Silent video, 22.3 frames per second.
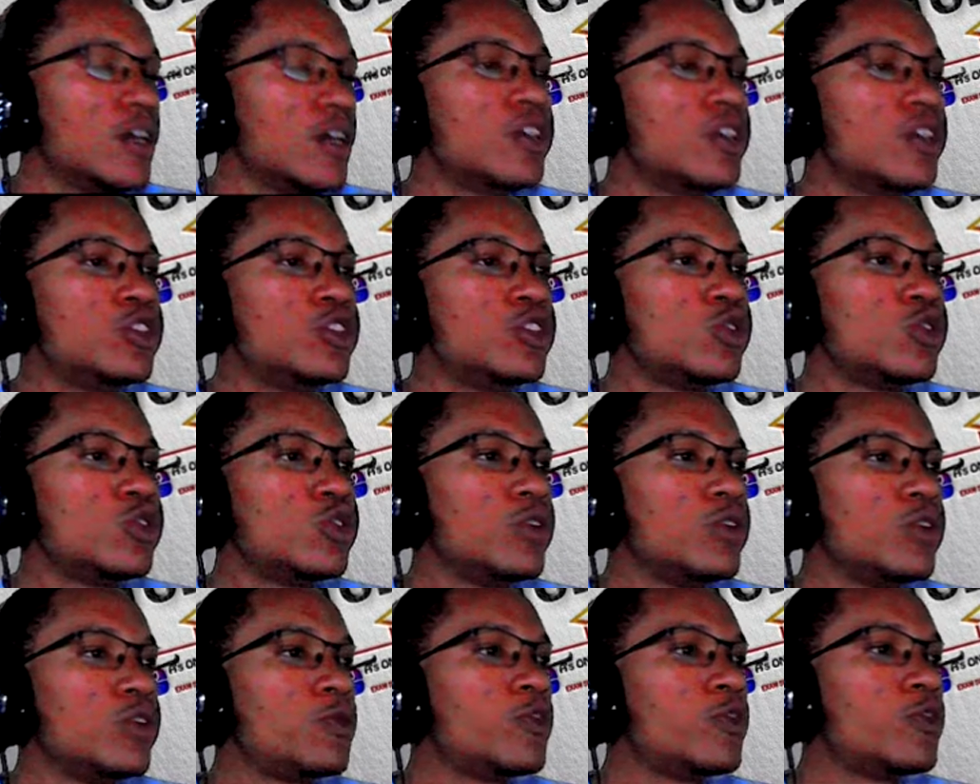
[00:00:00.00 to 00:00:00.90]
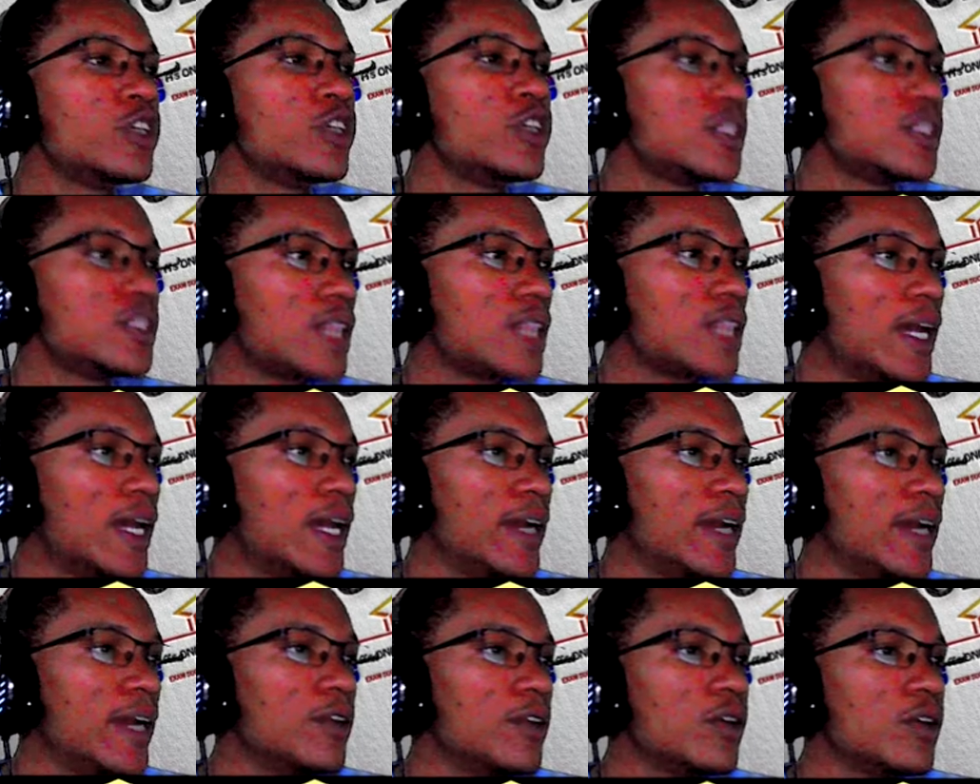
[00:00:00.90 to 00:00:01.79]
So the first
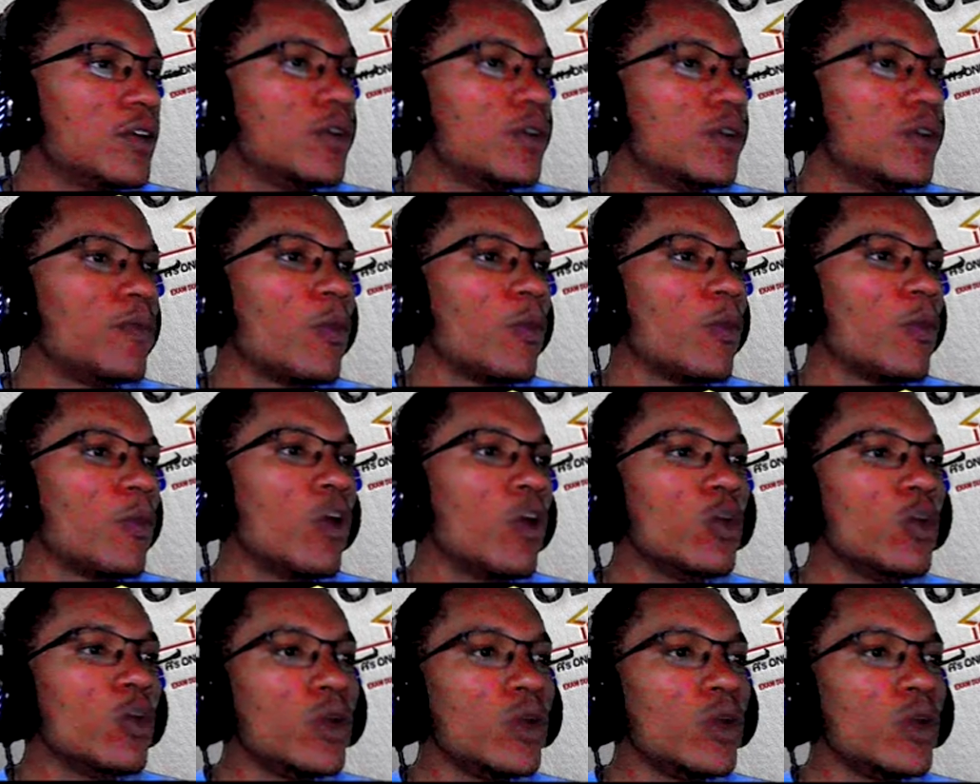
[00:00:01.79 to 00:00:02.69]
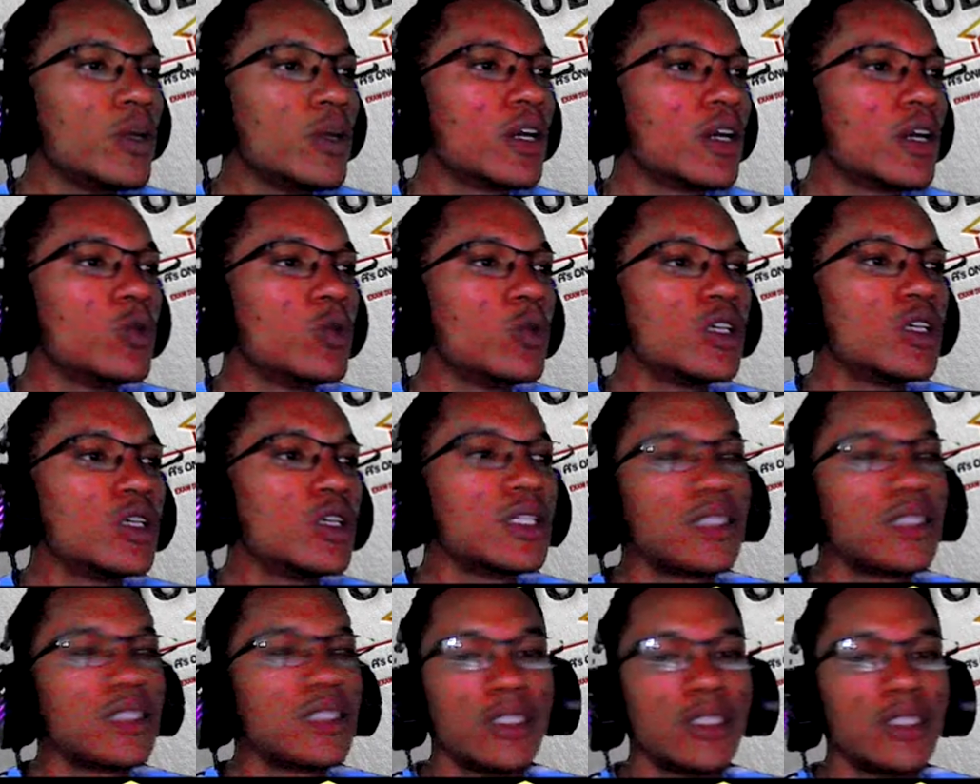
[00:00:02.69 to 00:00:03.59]
line, one way we can work this
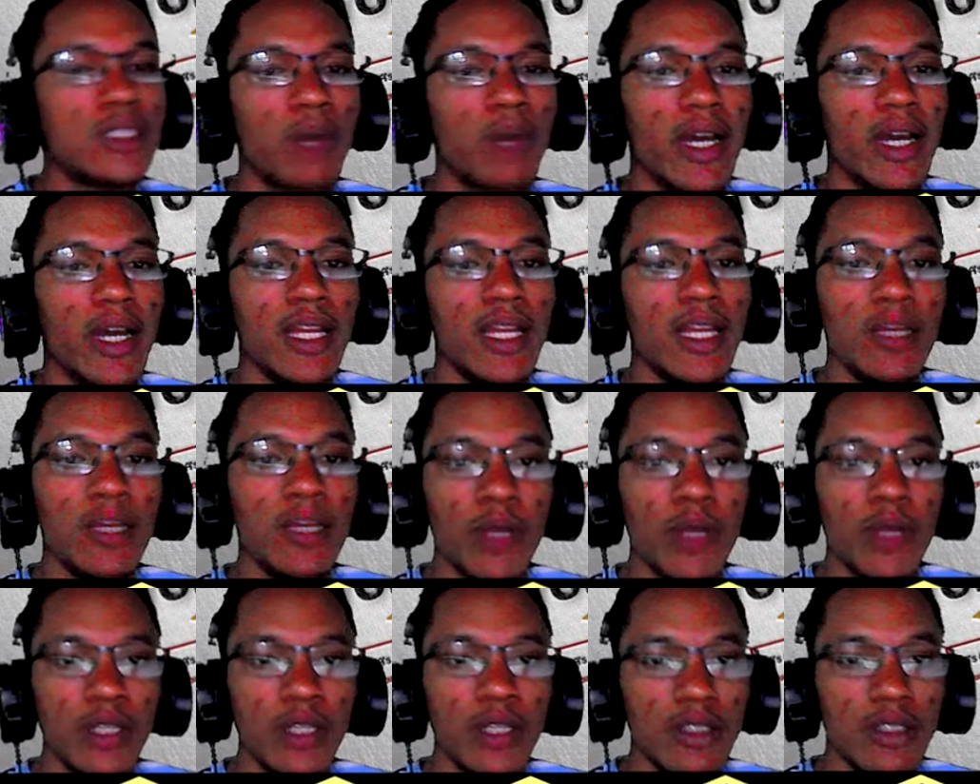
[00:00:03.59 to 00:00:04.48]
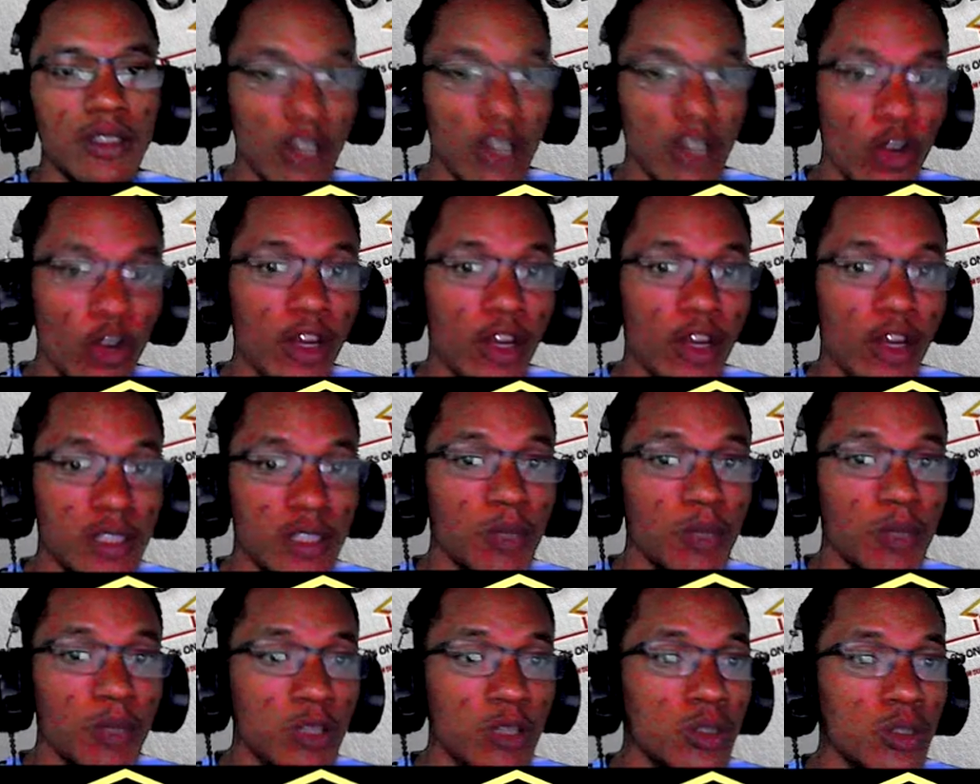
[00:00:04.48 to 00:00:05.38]
is by eliminating the correctly
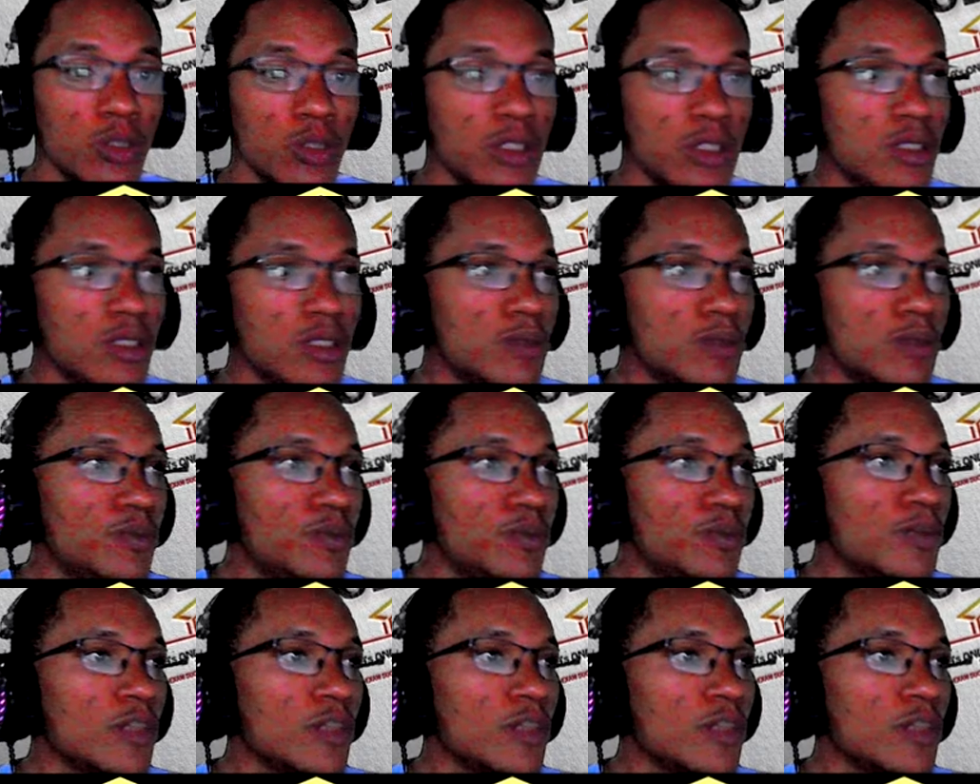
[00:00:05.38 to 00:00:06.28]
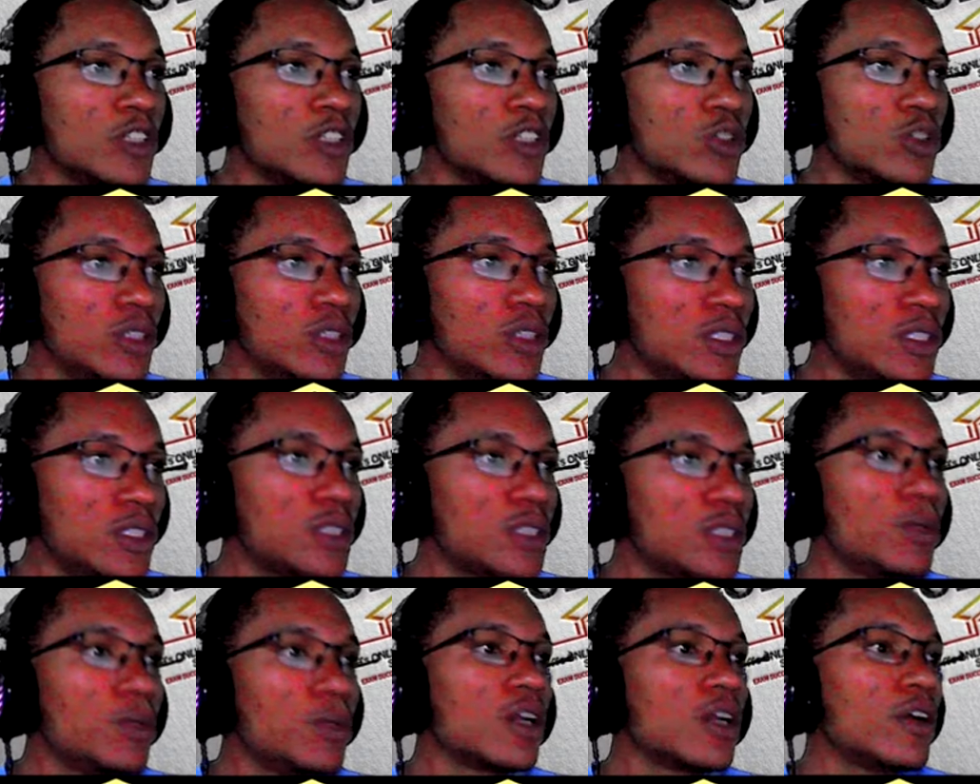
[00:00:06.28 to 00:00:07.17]
spelled words. So this is
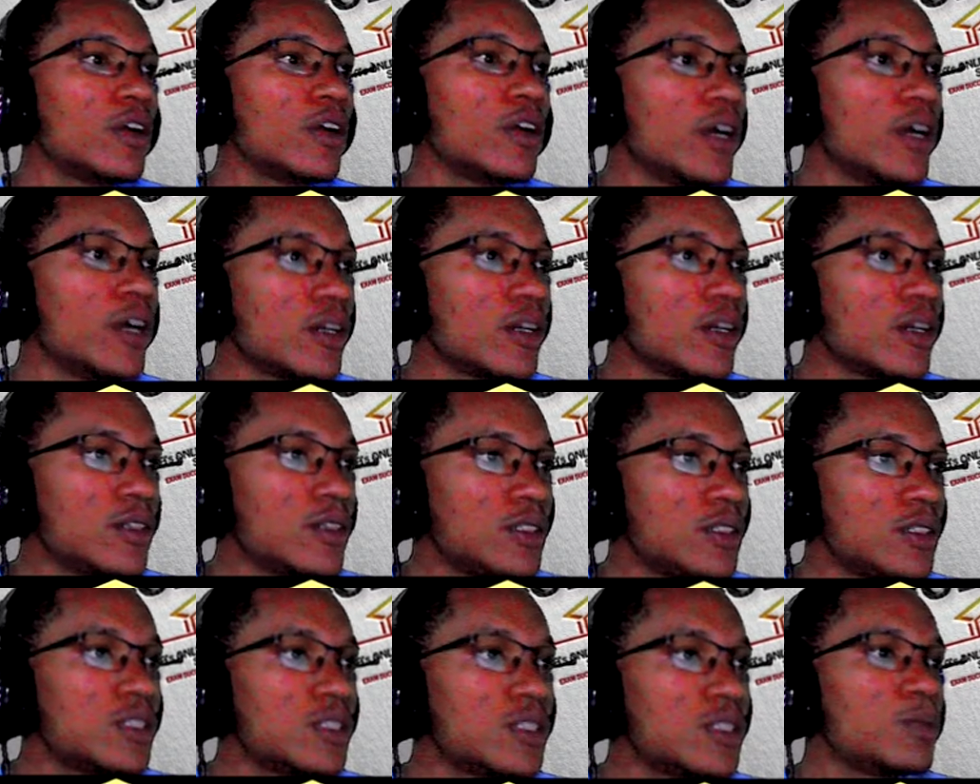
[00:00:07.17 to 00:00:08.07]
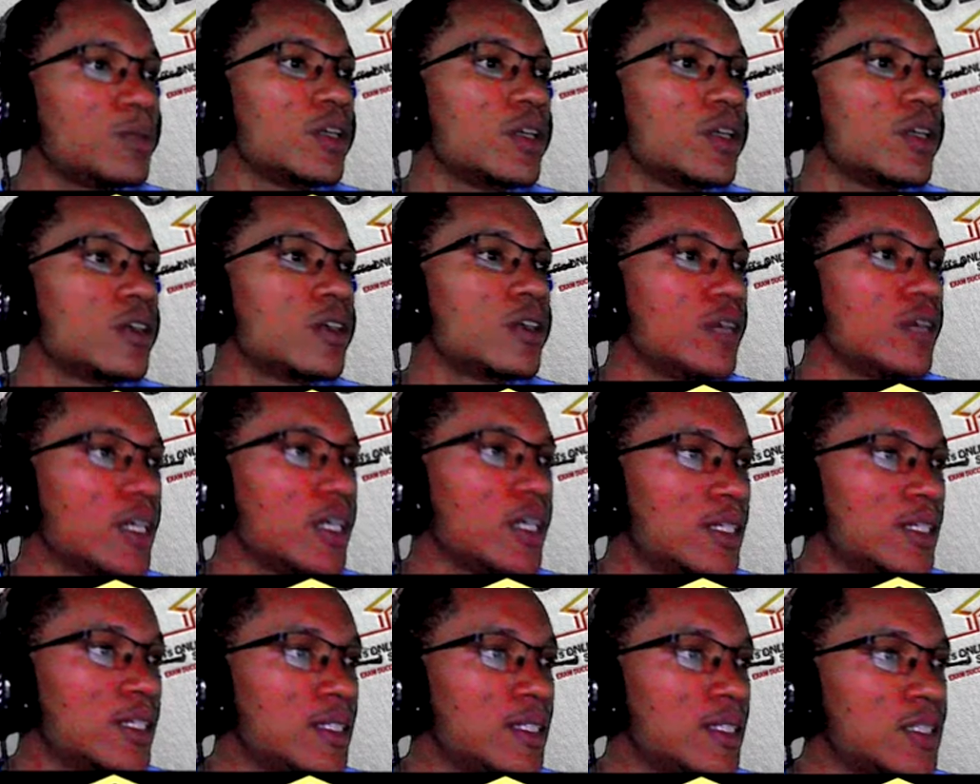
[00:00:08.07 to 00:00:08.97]
spelled correct, this is spelled correct,
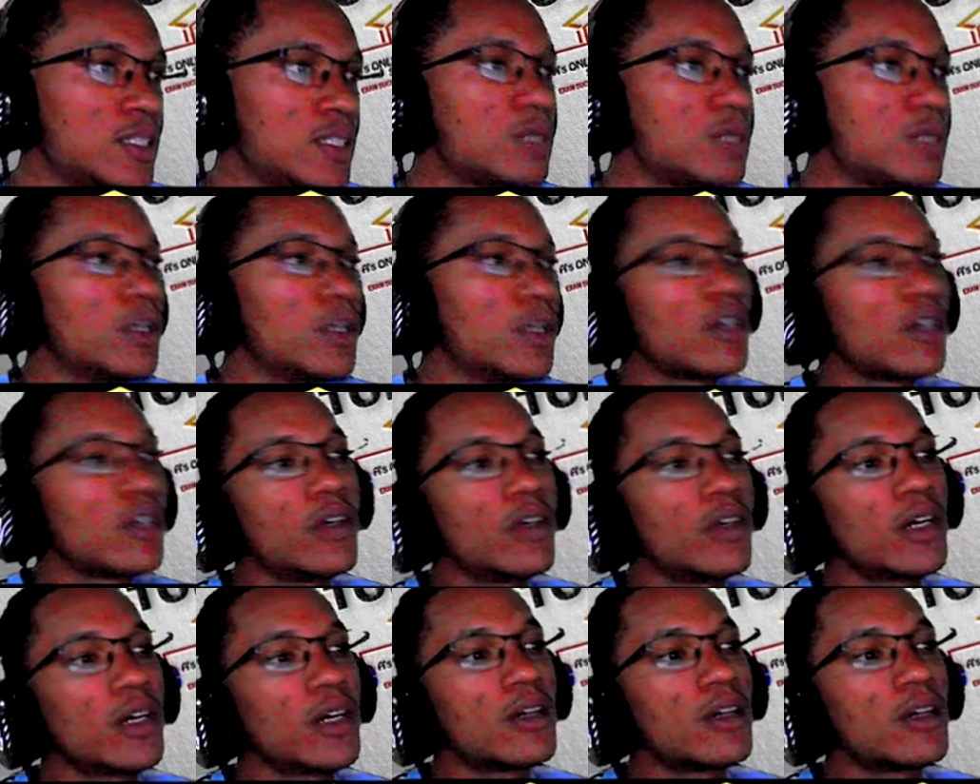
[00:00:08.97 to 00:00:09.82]
this is spelled correct.